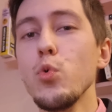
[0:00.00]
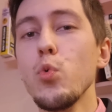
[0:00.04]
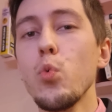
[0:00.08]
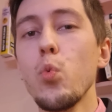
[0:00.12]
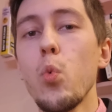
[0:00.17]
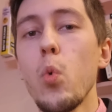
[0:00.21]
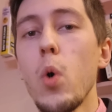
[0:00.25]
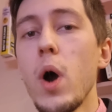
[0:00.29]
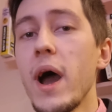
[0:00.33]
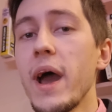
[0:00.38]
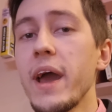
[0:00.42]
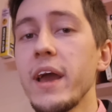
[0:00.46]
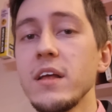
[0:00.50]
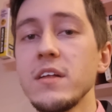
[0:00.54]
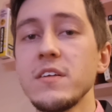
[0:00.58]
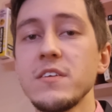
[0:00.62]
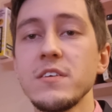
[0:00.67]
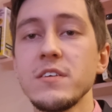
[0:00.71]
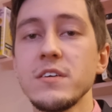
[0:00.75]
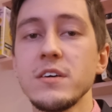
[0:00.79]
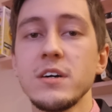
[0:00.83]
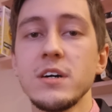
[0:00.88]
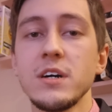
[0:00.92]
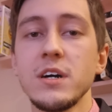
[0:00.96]

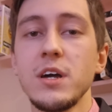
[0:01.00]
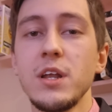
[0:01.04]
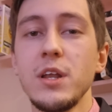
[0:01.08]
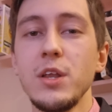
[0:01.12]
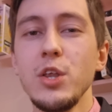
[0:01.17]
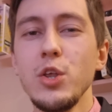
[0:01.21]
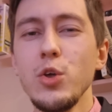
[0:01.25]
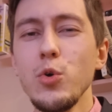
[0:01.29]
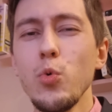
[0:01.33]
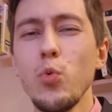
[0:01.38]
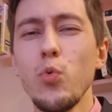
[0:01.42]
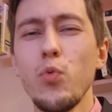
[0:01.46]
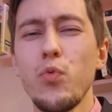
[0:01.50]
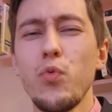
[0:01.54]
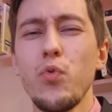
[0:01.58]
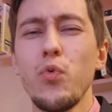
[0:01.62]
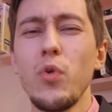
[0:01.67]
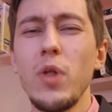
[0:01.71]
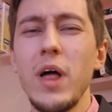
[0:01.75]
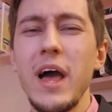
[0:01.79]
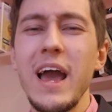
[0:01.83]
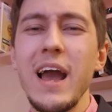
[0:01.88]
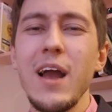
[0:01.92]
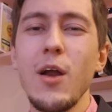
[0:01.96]
blue-white uh, new
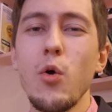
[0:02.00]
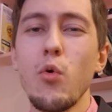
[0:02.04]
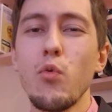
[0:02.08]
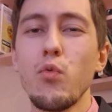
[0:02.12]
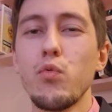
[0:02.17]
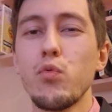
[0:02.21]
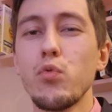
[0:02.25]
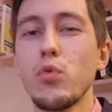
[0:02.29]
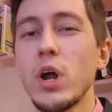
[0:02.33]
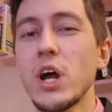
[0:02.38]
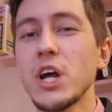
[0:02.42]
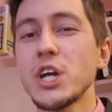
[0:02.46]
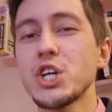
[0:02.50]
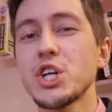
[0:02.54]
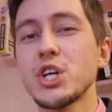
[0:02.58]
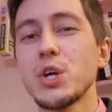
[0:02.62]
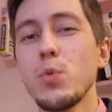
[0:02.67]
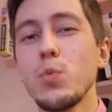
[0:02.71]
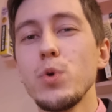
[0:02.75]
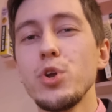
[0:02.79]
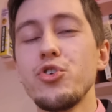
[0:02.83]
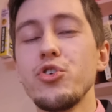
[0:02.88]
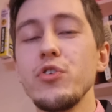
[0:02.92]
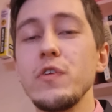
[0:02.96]
flag of
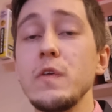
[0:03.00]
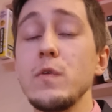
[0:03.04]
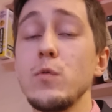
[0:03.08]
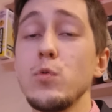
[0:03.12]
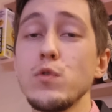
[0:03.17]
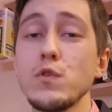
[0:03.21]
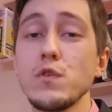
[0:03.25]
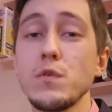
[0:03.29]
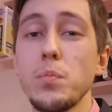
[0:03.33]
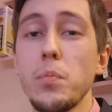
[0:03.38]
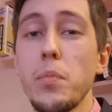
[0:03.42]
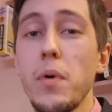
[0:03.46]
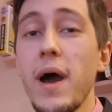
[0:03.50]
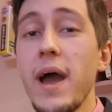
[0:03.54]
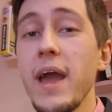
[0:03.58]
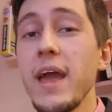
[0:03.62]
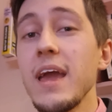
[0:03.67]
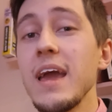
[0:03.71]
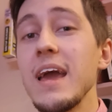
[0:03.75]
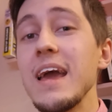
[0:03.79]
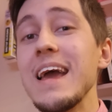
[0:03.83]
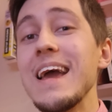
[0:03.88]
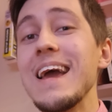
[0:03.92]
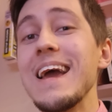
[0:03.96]
Russia, which is used
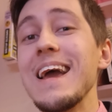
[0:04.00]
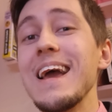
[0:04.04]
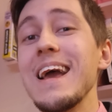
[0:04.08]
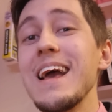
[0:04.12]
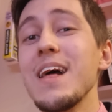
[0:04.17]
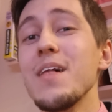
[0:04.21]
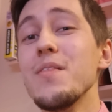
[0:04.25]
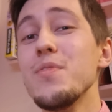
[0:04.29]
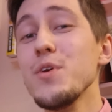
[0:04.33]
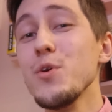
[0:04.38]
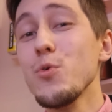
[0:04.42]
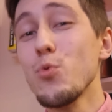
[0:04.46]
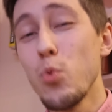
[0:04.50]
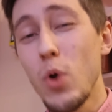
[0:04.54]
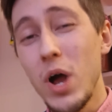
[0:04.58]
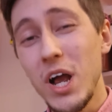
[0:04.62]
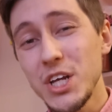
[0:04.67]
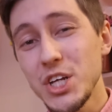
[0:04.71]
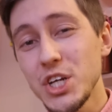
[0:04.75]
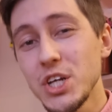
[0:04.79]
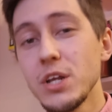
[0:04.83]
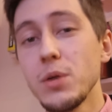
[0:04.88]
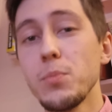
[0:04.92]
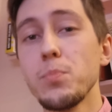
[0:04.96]
by the
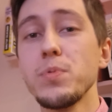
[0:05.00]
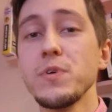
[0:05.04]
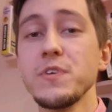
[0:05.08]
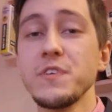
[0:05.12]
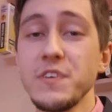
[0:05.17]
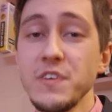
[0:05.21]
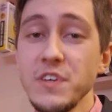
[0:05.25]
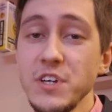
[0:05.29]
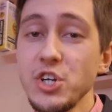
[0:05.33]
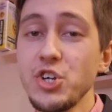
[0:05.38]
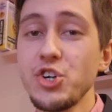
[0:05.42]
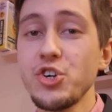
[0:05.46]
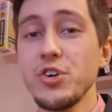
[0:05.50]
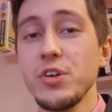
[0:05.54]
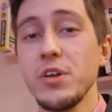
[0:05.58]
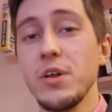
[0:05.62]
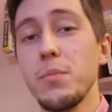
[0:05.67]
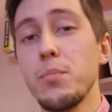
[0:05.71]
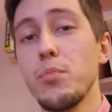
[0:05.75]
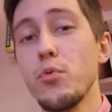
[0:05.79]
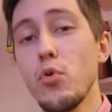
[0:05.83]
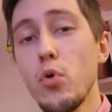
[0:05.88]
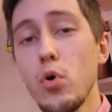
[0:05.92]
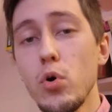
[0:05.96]
Russian
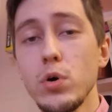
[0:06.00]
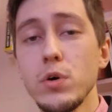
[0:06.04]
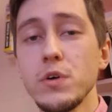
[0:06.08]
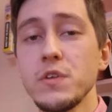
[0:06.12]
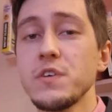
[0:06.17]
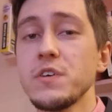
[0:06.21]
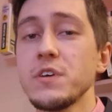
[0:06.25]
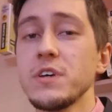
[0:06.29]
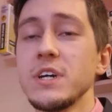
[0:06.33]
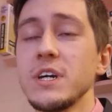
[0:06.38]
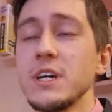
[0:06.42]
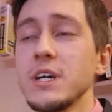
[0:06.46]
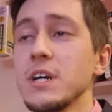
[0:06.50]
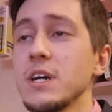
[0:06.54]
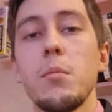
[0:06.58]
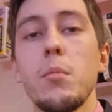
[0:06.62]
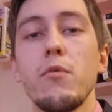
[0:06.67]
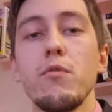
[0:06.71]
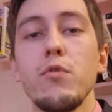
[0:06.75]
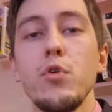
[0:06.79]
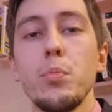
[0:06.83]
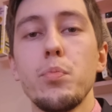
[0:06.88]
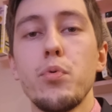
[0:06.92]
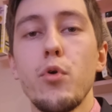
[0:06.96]
opposition abroad.
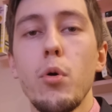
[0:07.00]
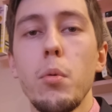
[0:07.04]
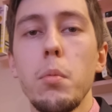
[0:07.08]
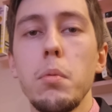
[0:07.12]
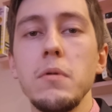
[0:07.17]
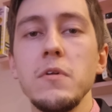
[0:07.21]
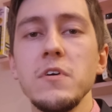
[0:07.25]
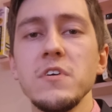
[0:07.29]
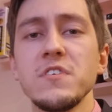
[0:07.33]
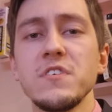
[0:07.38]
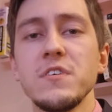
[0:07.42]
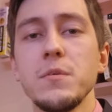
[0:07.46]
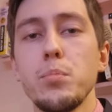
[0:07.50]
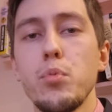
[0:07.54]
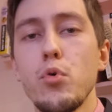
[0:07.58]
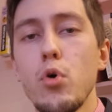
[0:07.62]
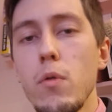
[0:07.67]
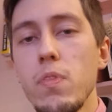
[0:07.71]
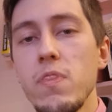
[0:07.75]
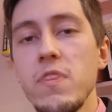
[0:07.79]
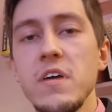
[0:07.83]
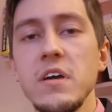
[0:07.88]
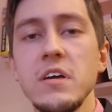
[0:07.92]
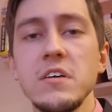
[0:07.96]
Some of you probably
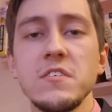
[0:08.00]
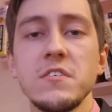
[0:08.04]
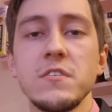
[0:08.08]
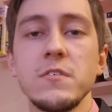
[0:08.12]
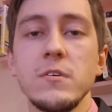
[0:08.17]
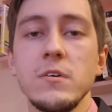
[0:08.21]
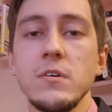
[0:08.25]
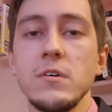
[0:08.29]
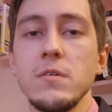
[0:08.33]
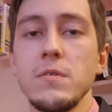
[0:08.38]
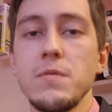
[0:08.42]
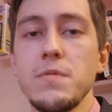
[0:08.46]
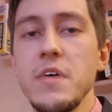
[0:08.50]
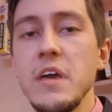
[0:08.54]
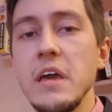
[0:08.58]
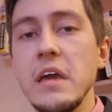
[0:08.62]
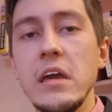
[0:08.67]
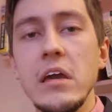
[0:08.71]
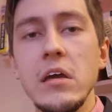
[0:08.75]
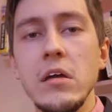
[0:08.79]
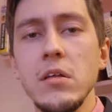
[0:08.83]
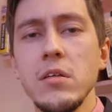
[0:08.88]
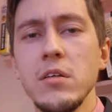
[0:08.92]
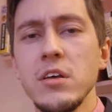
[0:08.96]
support this, uh,
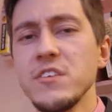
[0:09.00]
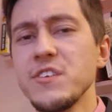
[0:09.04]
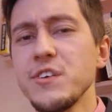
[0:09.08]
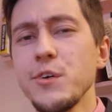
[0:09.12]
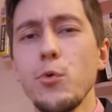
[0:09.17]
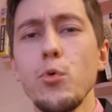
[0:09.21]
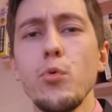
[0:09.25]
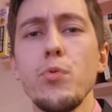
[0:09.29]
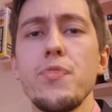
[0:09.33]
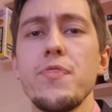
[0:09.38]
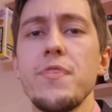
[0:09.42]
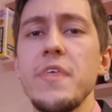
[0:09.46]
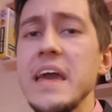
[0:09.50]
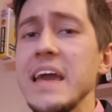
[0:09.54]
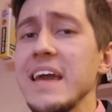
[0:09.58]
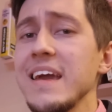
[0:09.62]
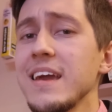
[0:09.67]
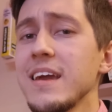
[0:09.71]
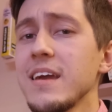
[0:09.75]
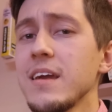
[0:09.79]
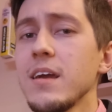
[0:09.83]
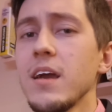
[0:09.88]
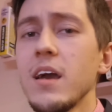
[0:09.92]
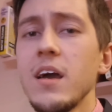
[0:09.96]
thinking it's a good
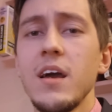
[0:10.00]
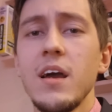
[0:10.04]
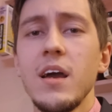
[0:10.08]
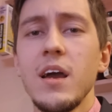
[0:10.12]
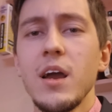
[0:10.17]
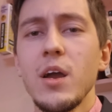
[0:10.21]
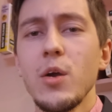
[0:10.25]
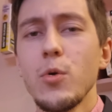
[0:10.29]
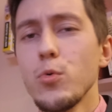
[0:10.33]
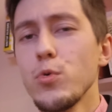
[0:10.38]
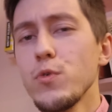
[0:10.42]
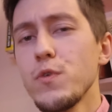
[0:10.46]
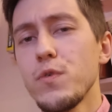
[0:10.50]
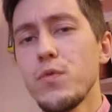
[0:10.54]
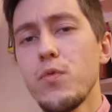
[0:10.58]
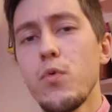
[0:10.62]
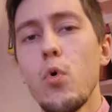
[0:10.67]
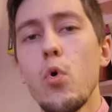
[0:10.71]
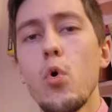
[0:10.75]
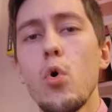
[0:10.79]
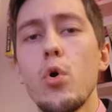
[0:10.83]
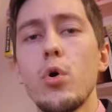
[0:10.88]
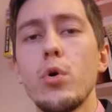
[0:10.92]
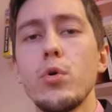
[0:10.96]
thing, good
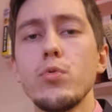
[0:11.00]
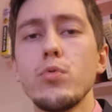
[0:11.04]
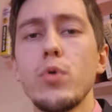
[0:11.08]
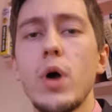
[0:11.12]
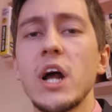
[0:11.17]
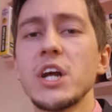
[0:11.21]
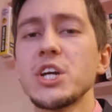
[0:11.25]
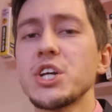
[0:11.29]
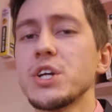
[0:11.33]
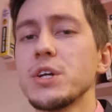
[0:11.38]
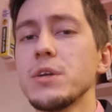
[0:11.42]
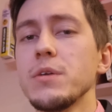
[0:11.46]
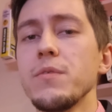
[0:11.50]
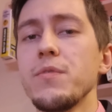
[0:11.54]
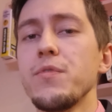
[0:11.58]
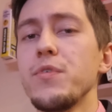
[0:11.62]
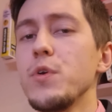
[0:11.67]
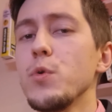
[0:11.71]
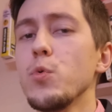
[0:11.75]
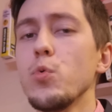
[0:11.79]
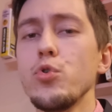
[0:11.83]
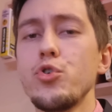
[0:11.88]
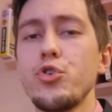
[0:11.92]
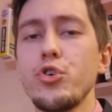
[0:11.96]
for Russian
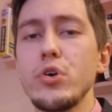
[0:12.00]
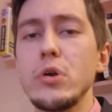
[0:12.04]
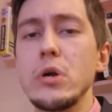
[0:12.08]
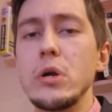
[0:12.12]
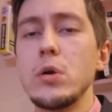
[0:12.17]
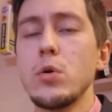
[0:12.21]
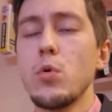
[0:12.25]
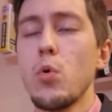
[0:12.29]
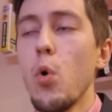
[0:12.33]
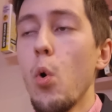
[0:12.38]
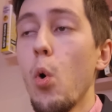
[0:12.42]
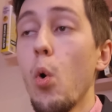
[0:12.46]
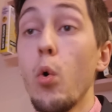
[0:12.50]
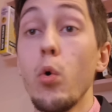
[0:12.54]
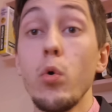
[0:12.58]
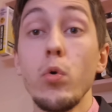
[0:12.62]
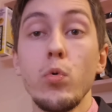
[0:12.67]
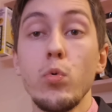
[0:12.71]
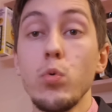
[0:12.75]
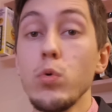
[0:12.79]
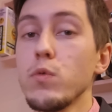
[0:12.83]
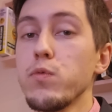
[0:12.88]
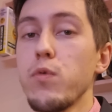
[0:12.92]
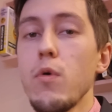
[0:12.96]
future
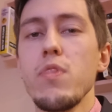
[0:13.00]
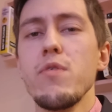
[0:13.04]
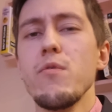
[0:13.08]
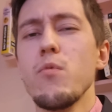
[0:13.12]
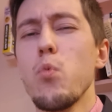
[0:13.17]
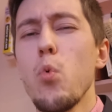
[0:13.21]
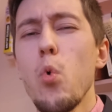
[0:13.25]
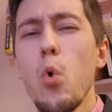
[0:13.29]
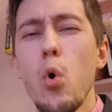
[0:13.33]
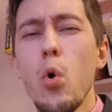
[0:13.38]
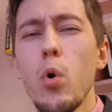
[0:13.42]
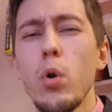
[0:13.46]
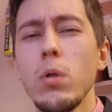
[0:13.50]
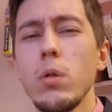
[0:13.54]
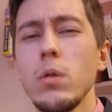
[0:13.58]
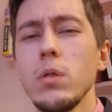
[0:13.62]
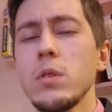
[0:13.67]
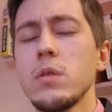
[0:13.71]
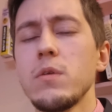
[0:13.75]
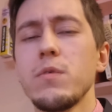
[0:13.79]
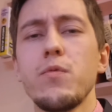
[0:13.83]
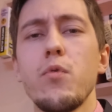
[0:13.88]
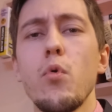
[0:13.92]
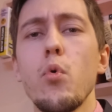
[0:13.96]
or good for the
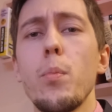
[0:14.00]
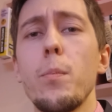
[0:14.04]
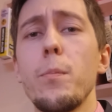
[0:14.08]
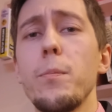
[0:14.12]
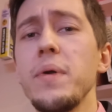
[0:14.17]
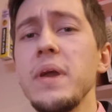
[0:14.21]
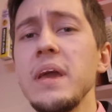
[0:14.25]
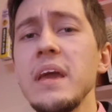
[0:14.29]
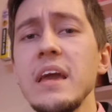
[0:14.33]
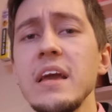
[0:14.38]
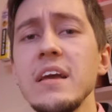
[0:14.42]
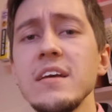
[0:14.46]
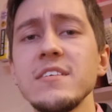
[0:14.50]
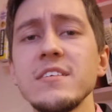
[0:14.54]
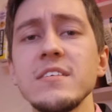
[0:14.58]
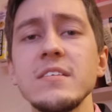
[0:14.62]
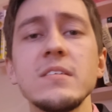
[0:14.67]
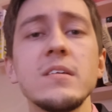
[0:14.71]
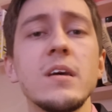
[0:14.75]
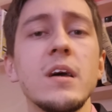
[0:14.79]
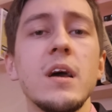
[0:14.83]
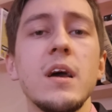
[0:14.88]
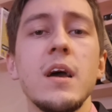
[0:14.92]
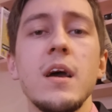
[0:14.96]
world, for
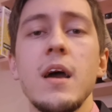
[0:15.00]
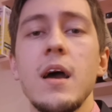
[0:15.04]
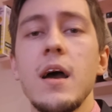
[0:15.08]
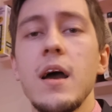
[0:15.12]
peace.